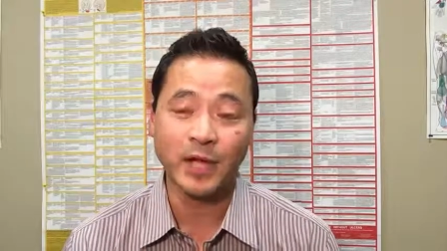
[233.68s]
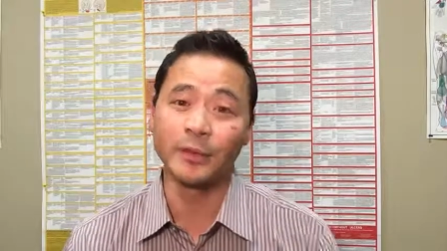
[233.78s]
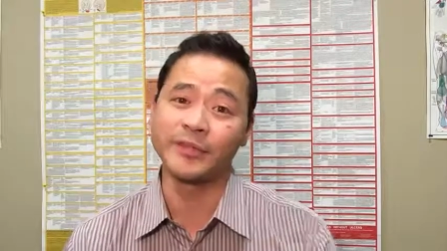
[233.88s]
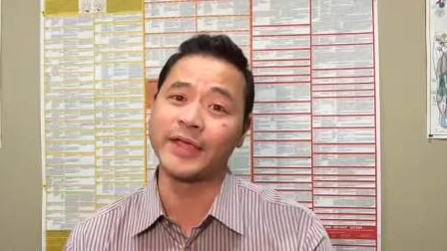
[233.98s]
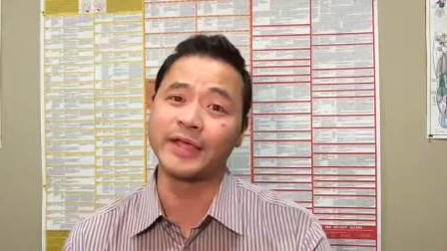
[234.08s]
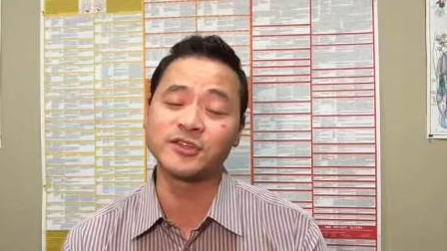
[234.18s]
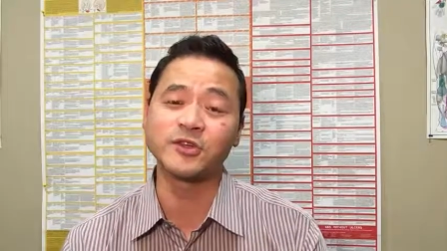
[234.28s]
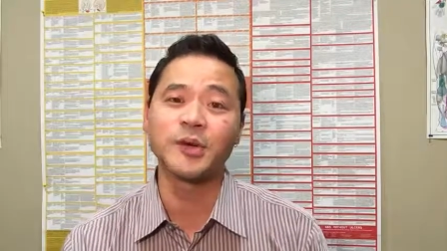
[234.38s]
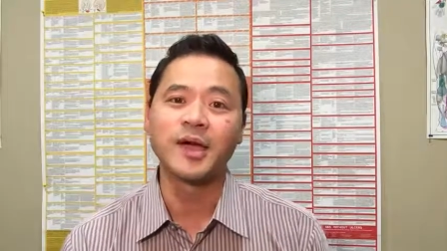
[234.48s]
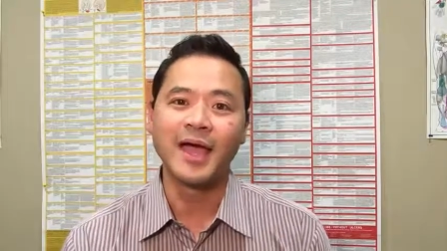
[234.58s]
I want to thank
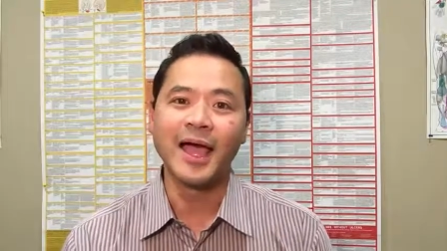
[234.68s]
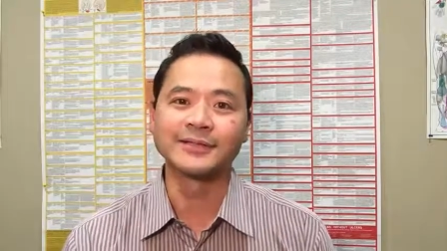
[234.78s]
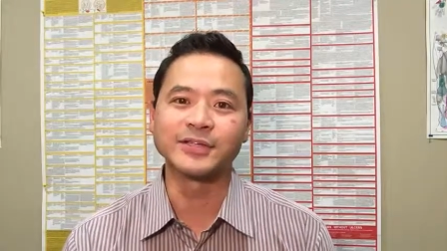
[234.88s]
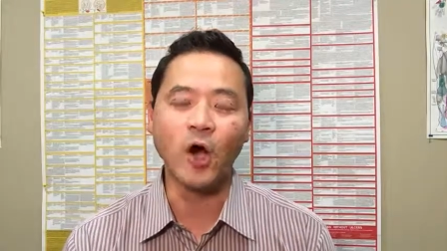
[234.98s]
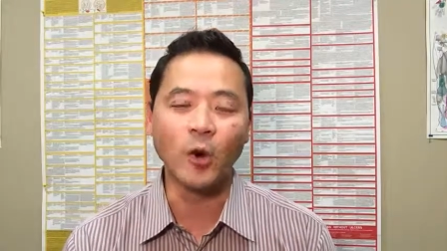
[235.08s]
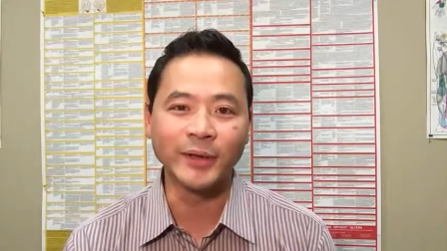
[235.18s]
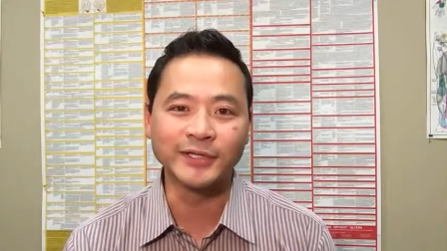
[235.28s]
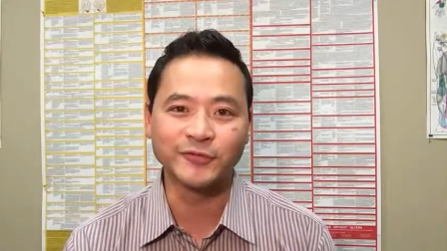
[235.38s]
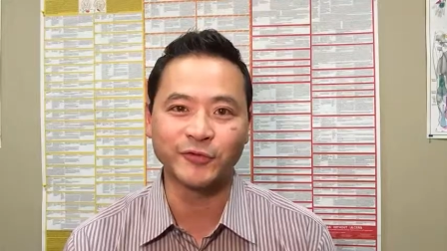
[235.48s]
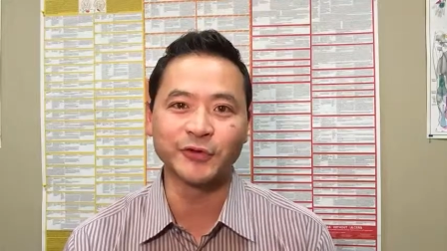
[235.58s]
you, as
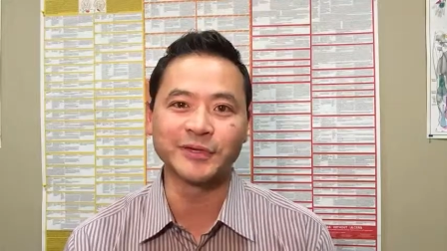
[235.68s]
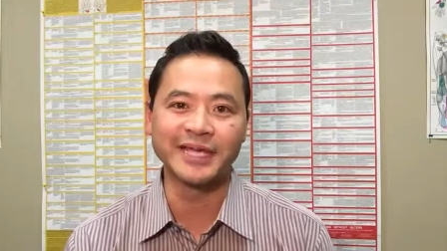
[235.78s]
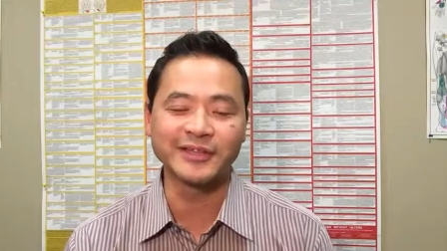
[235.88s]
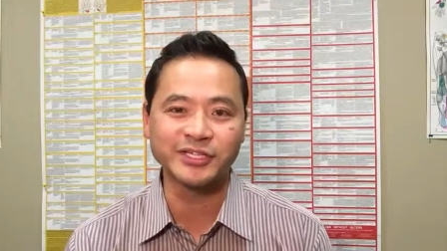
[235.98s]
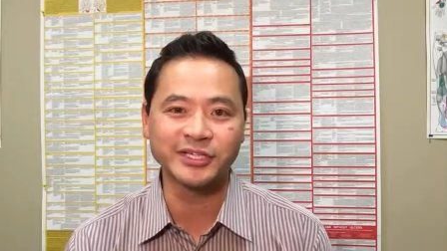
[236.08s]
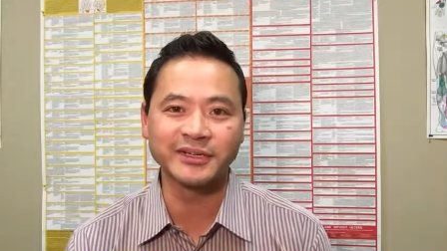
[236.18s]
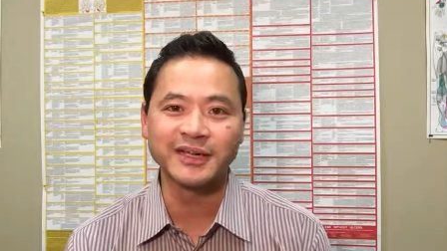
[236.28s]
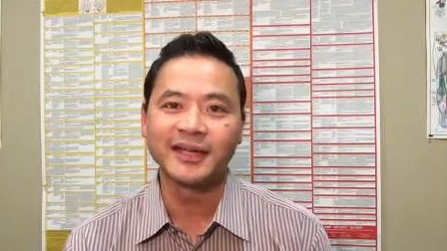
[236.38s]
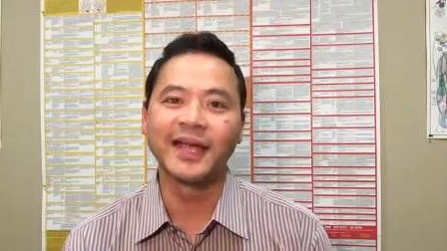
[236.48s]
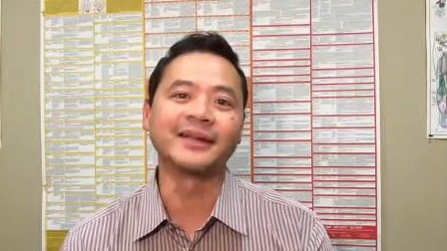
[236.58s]
always, for your attention,
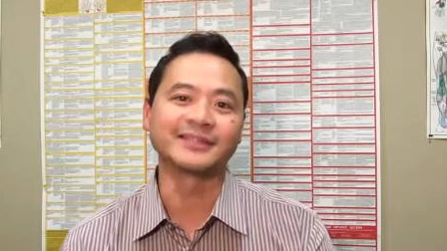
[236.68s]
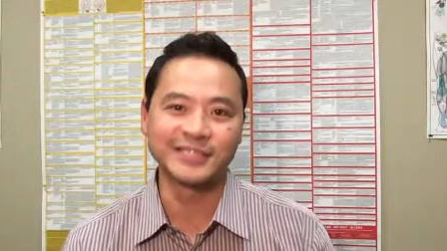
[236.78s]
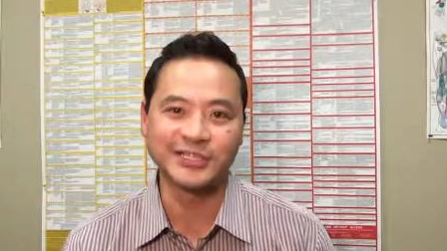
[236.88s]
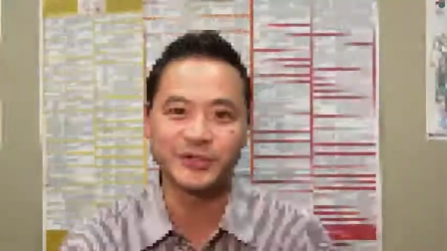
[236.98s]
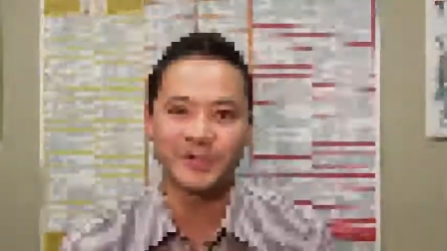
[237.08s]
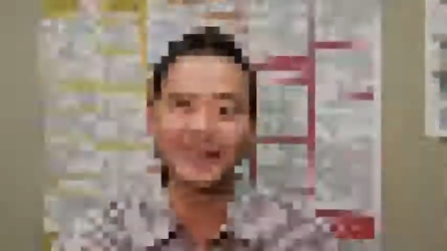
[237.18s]
and I'll see you